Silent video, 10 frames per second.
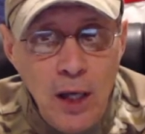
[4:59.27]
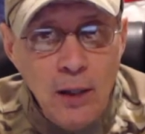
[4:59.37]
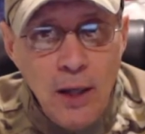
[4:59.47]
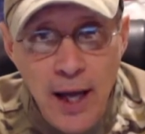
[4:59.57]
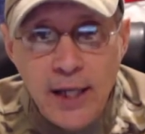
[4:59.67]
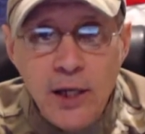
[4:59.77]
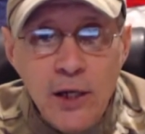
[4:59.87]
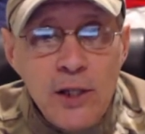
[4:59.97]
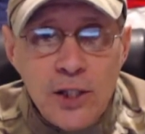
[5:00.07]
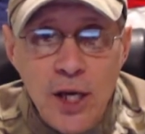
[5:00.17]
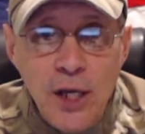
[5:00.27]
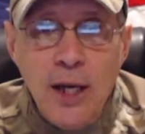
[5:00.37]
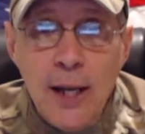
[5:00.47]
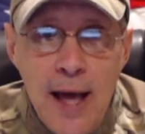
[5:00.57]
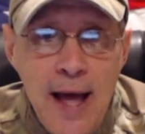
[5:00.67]
I carry this
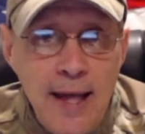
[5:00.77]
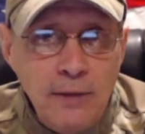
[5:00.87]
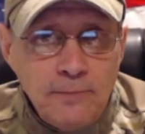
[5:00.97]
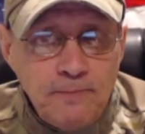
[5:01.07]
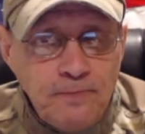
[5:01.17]
gun a lot.